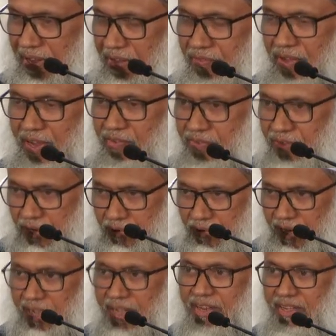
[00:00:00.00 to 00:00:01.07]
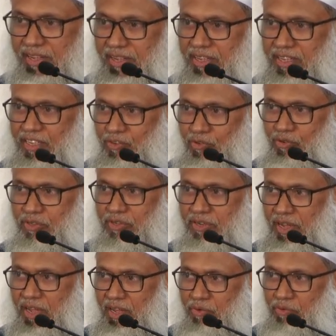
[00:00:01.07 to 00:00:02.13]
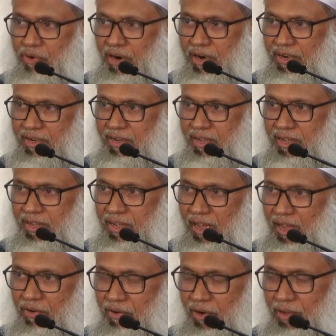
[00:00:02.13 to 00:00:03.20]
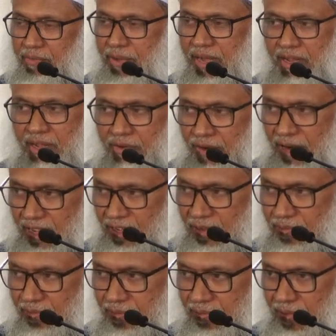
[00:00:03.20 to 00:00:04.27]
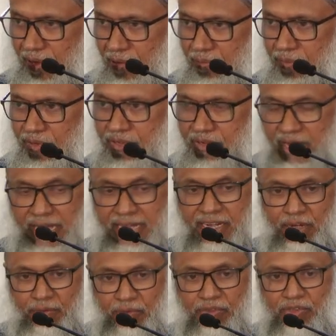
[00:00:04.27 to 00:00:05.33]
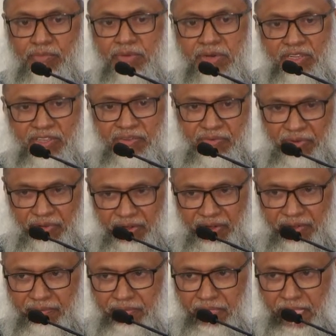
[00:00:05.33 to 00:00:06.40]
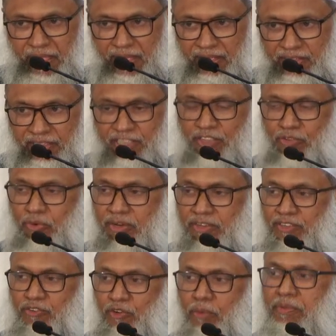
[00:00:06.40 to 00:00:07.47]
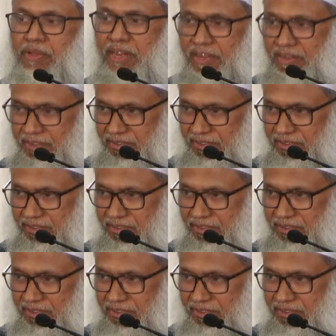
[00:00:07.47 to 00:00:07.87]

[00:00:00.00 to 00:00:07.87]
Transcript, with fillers: Very frequently he used word Ar Rahman Ar Rahim, most kind and most merciful. This one is dominant.